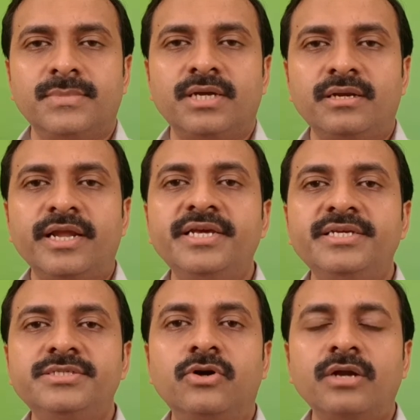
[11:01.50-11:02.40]

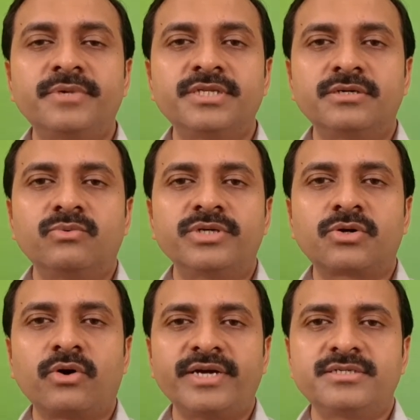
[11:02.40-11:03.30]
Lenny's godmother was
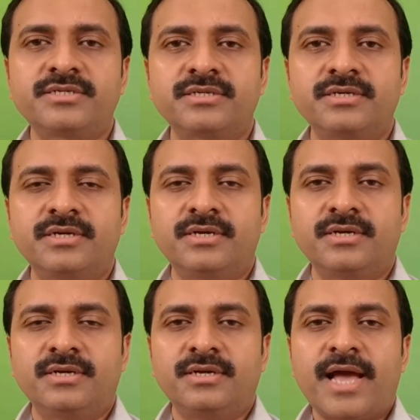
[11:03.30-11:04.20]
quite
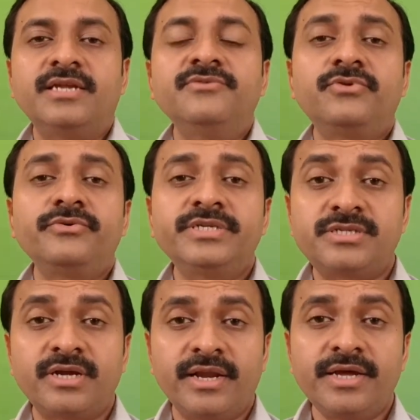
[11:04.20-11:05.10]
an
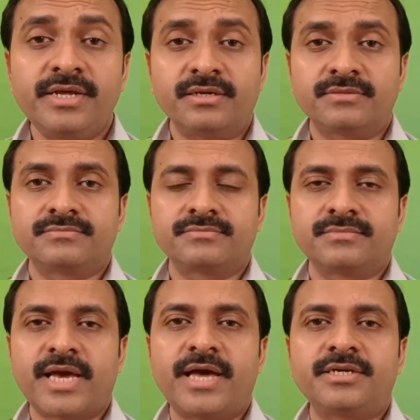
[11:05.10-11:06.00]
influential lady,
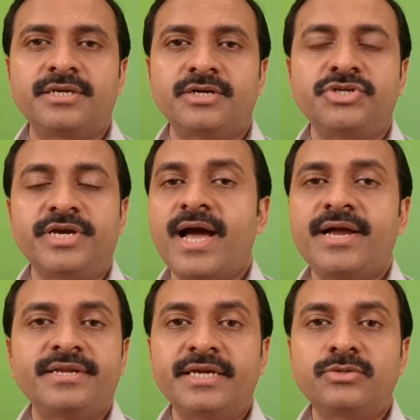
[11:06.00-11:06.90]
and she
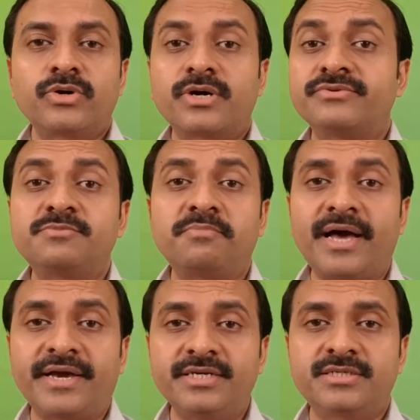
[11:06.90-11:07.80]
had a network of
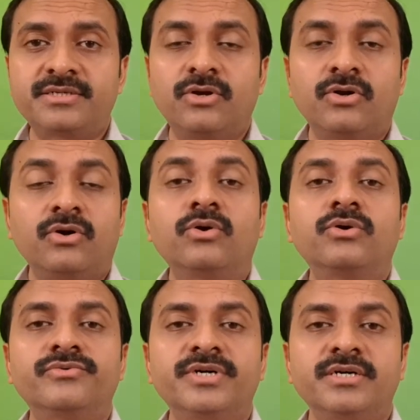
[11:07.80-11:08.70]
spies
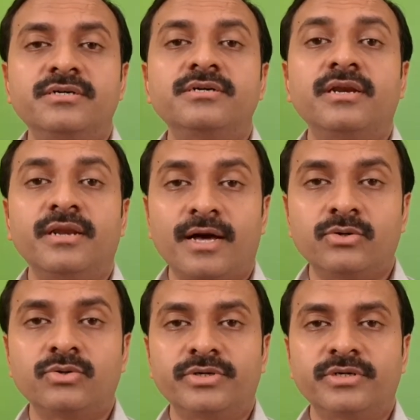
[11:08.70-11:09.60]
all over
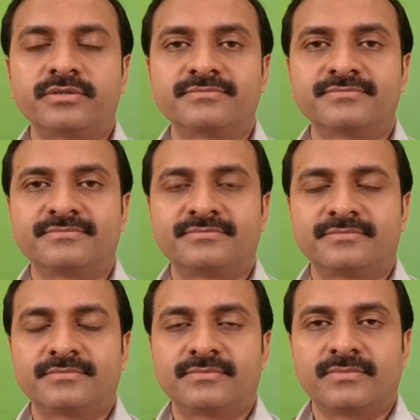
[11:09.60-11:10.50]
Lahore.
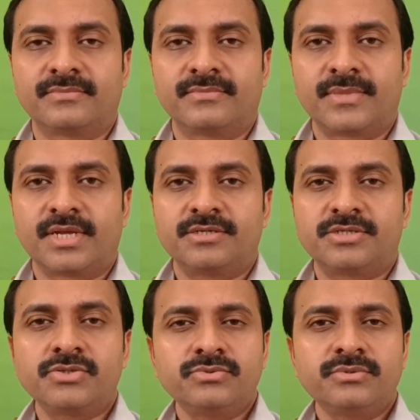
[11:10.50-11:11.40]

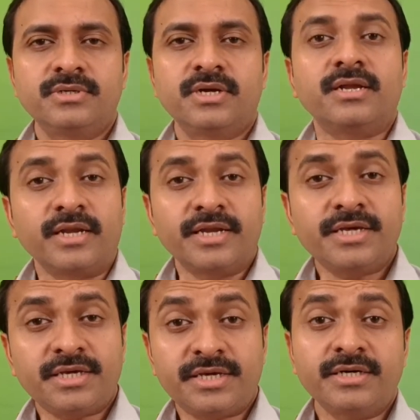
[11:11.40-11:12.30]
Soon,
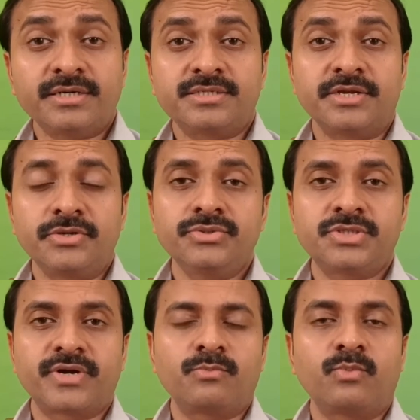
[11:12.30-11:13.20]
Lenny hears the
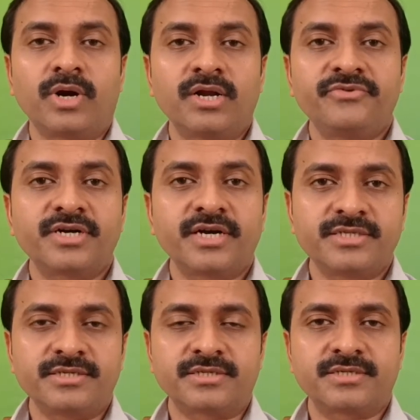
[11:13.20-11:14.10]
news from one of her
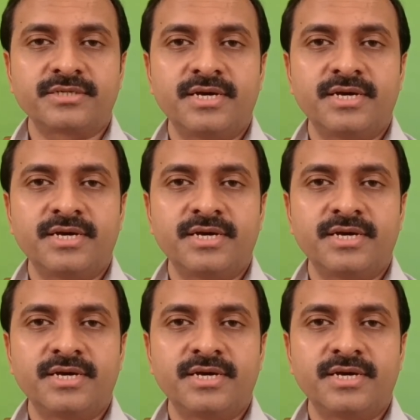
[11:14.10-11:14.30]
cousins